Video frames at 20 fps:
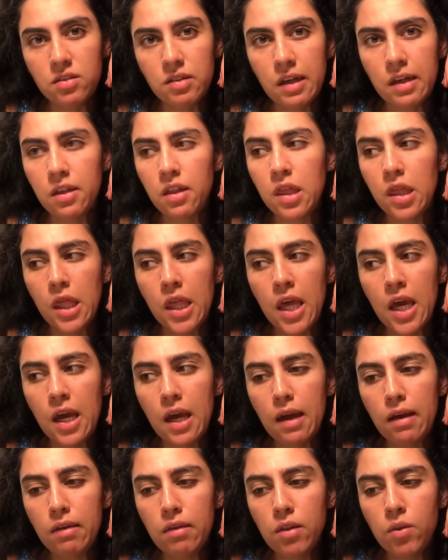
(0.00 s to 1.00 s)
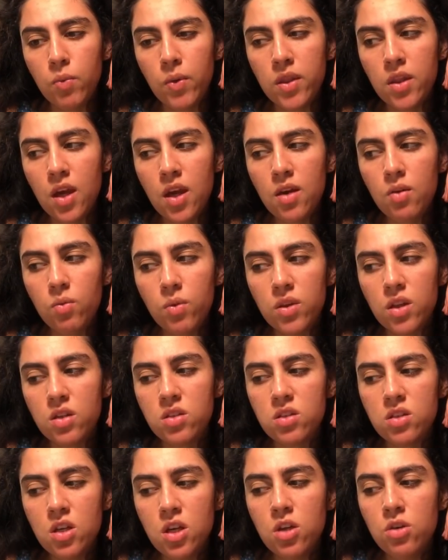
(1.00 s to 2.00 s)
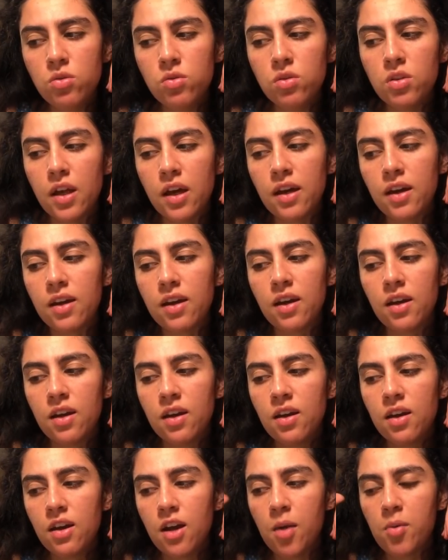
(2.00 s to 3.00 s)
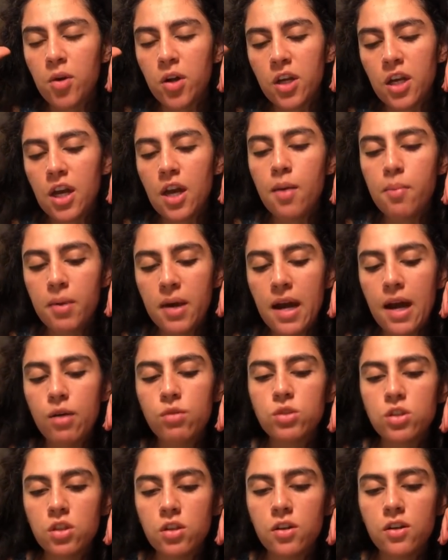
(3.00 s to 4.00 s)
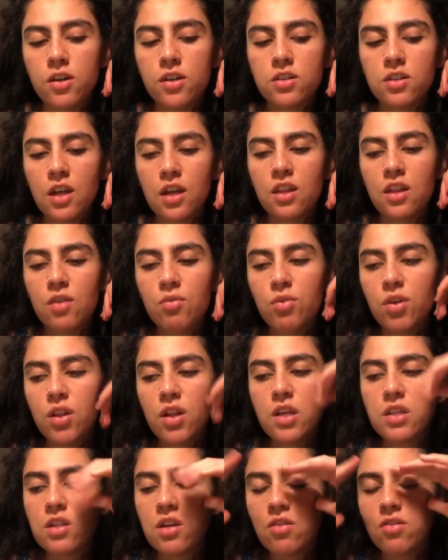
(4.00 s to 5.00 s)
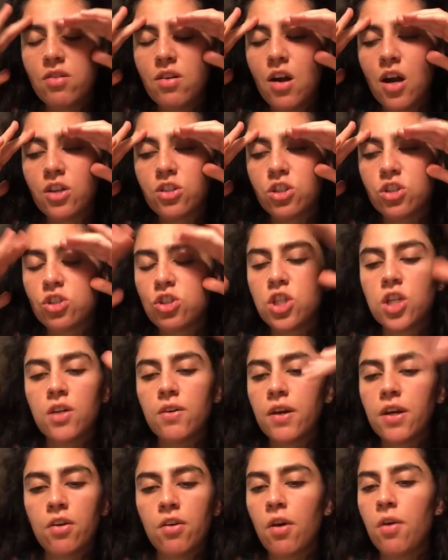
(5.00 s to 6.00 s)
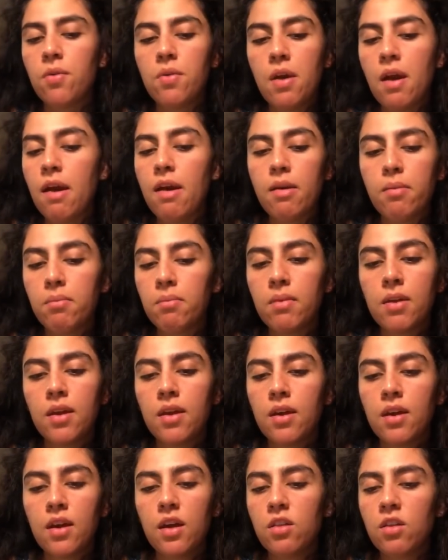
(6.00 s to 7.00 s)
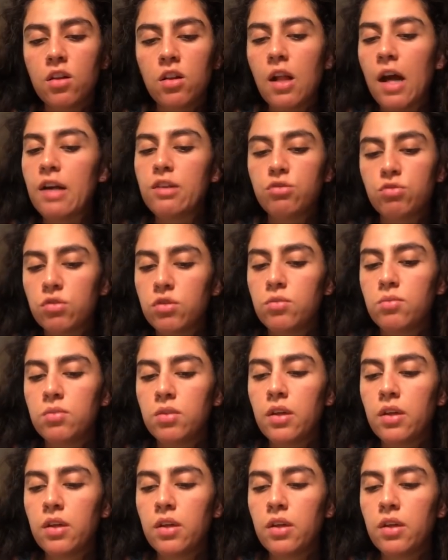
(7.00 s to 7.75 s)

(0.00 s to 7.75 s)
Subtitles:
Like they, when they see you, like I'm a camp counselor, it's like they realize that you're not just cheering your own name in the classroom.